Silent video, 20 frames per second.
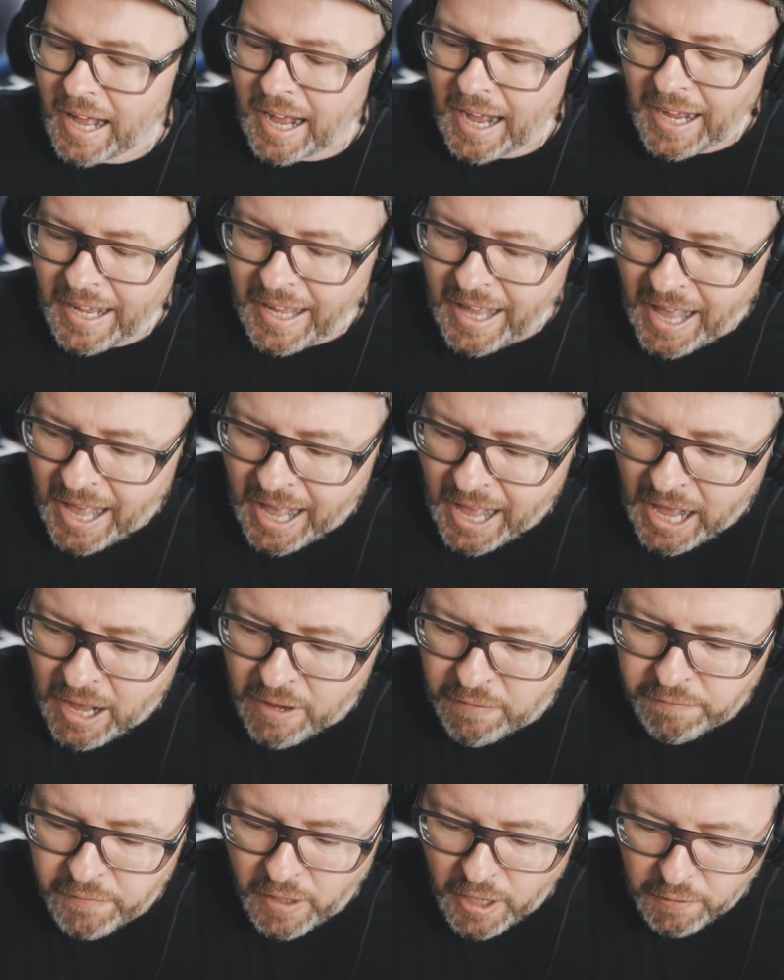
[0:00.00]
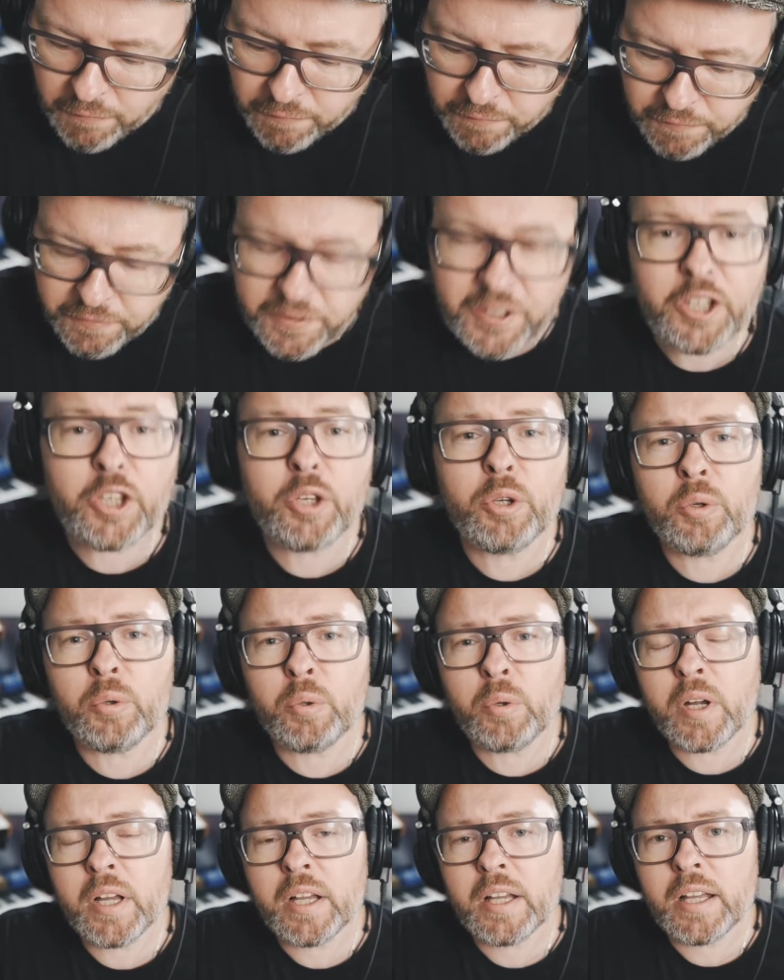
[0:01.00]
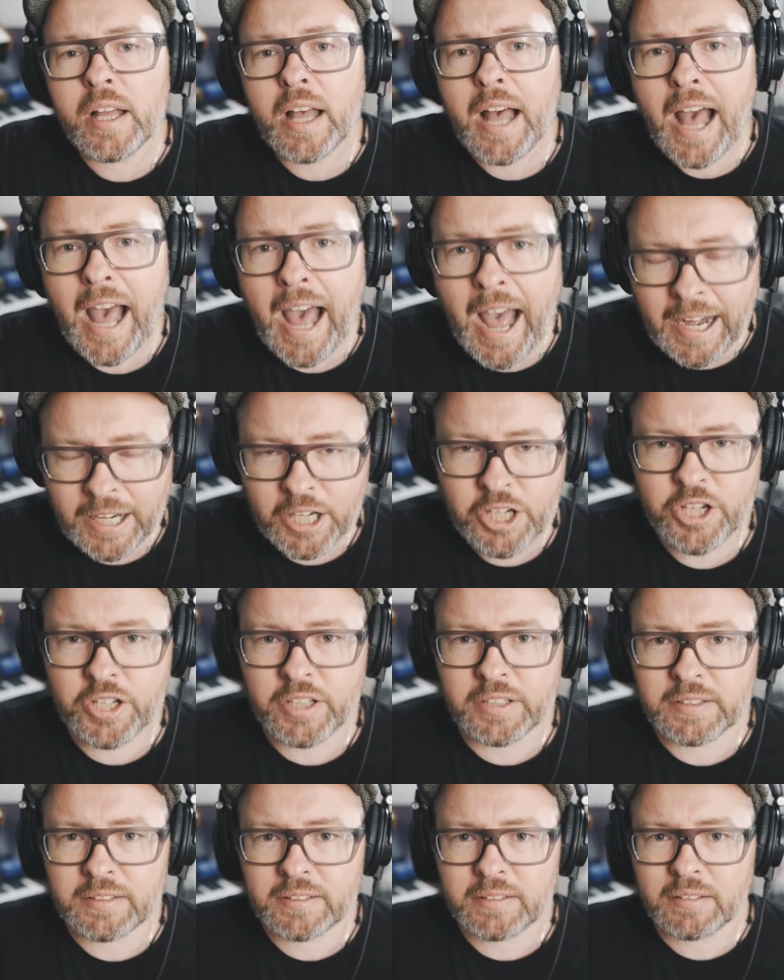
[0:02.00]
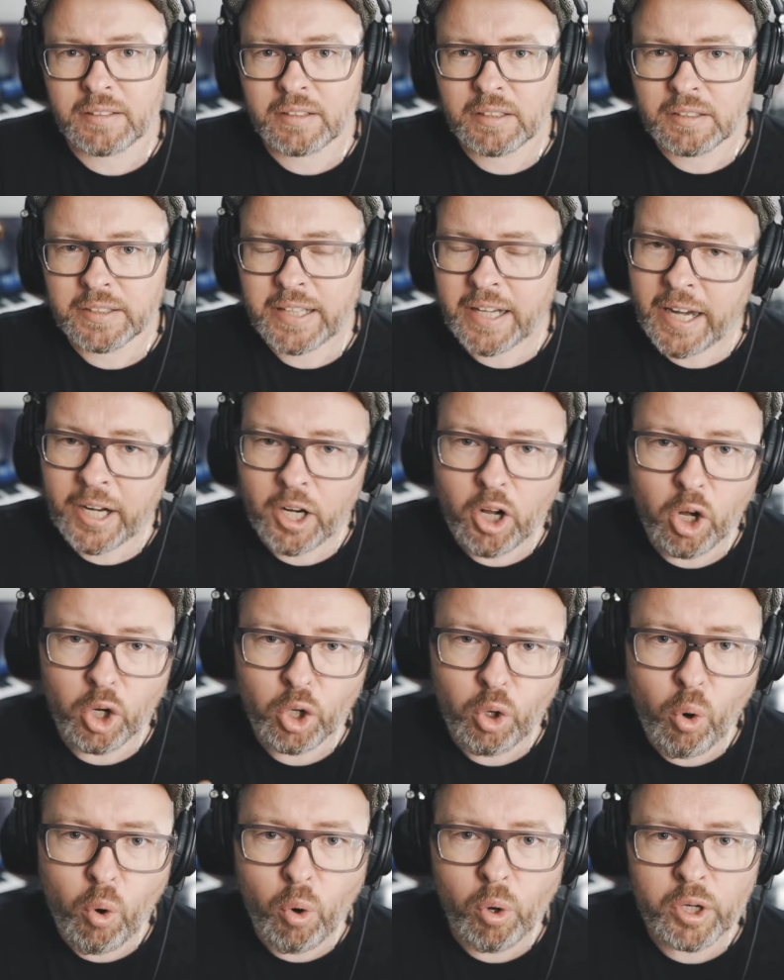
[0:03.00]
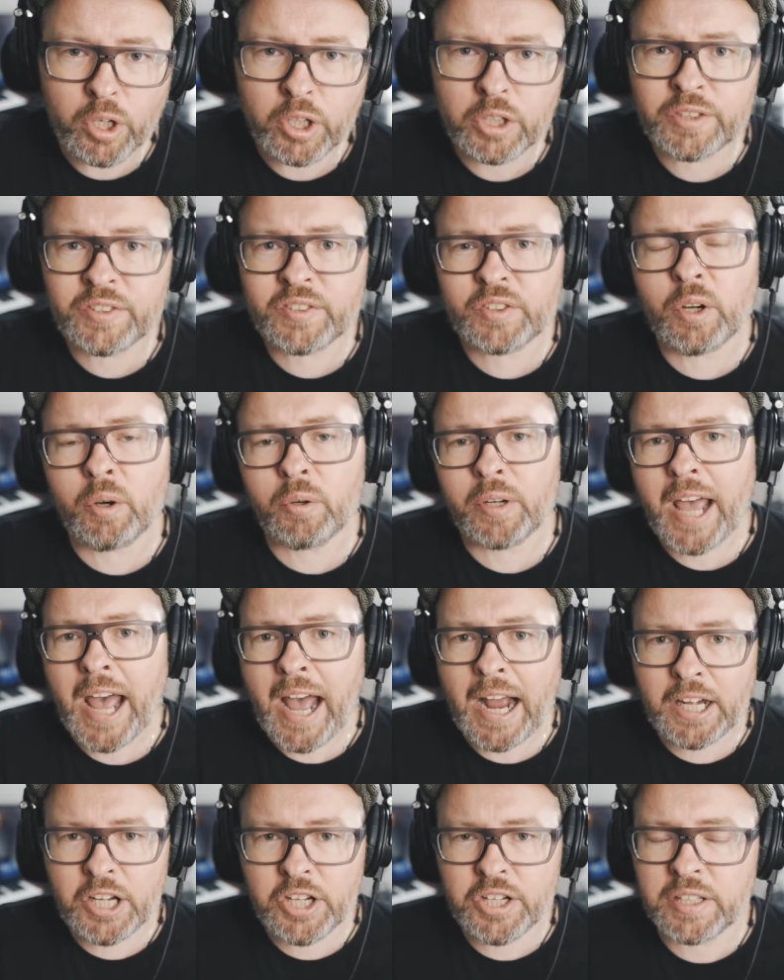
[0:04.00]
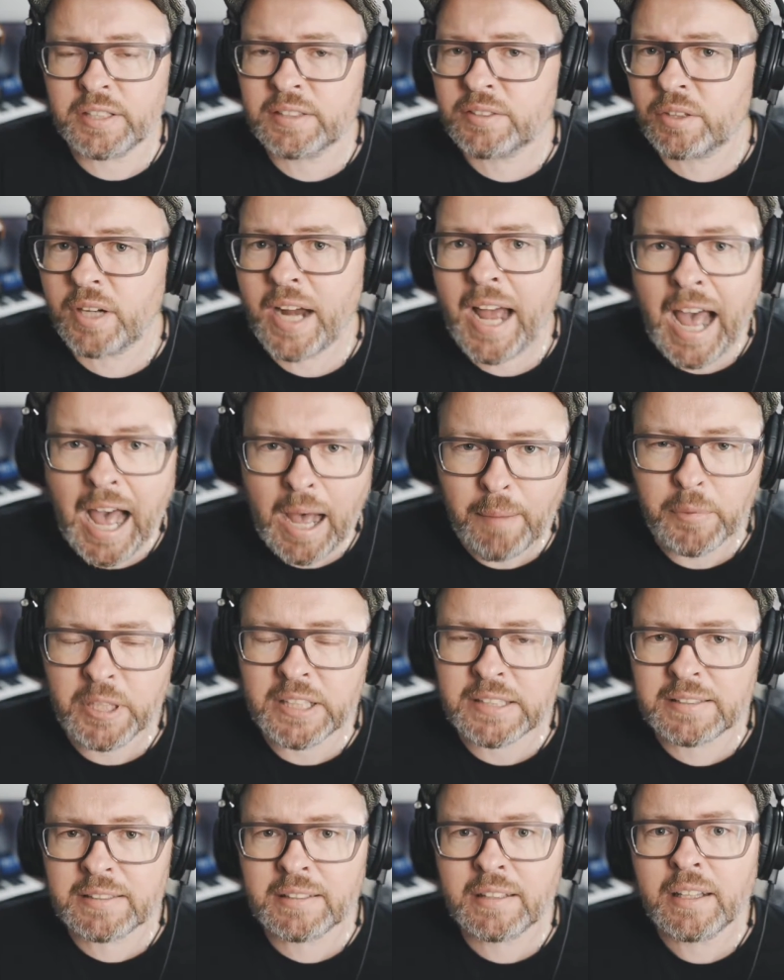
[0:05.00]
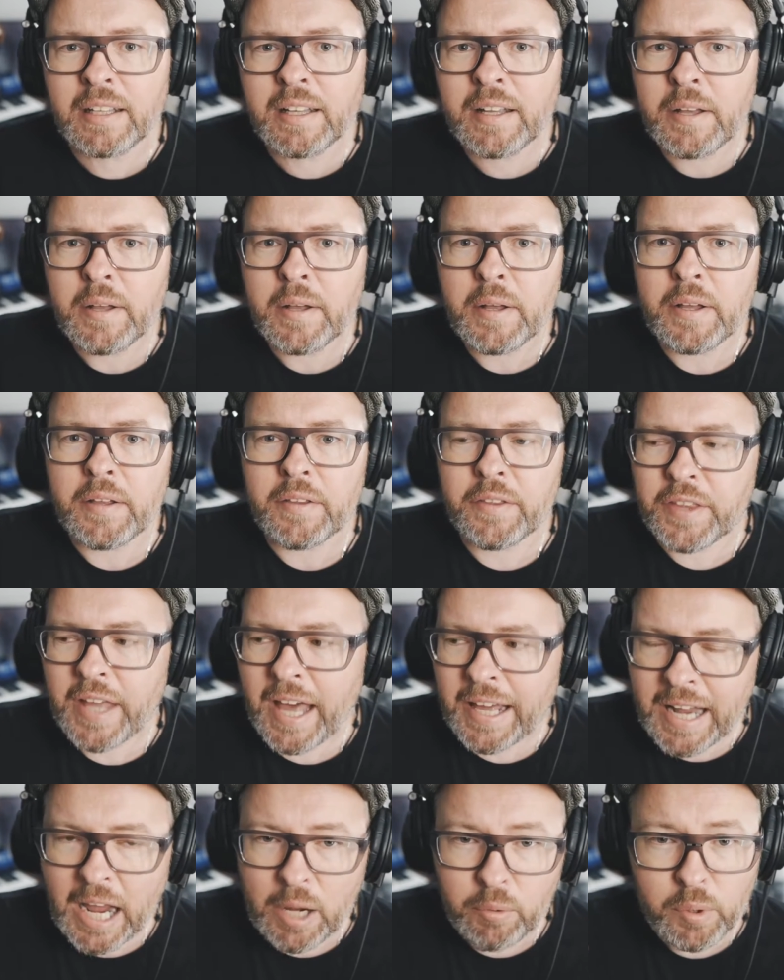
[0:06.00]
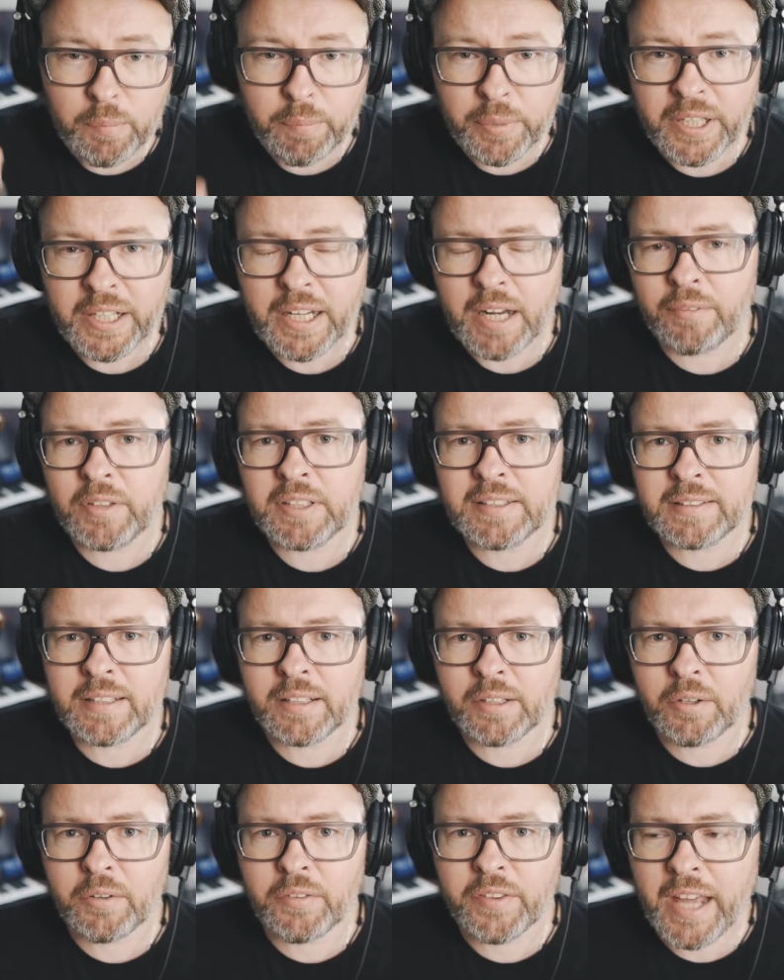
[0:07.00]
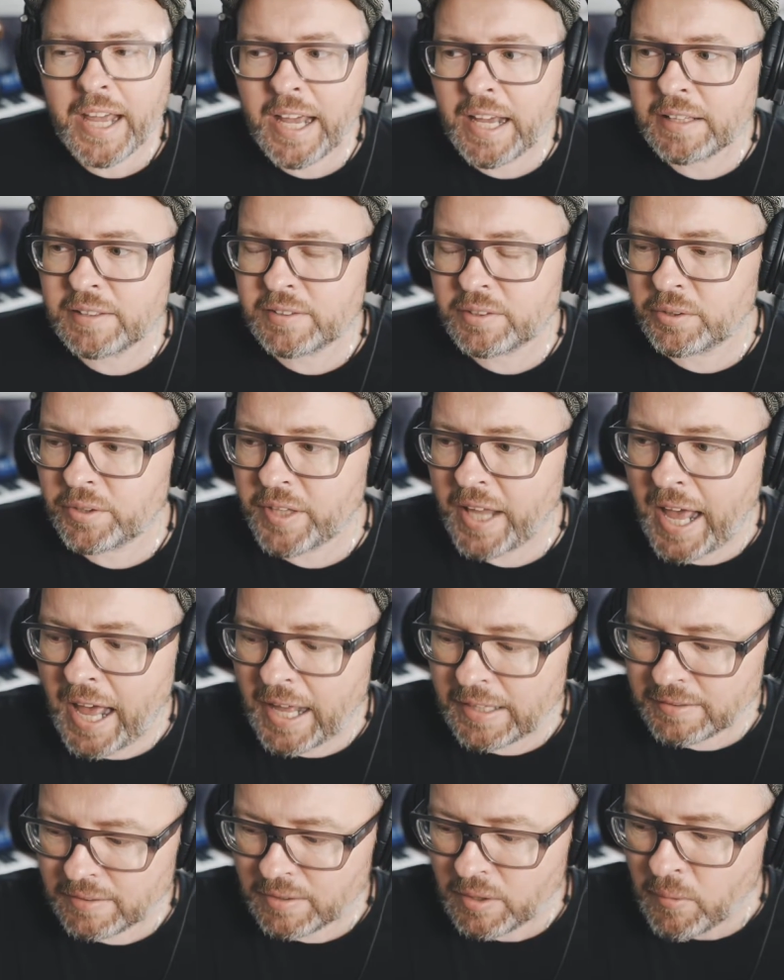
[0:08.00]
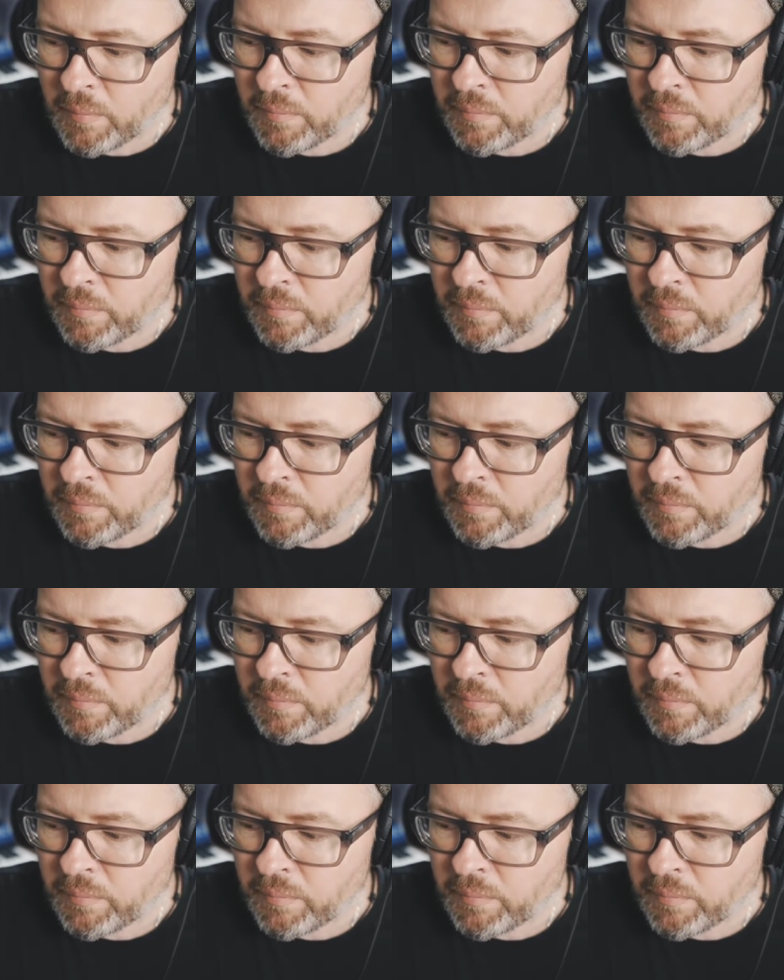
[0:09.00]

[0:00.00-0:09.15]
I have a few actions that I call cornerstone actions or habits that I repeat every single day, so that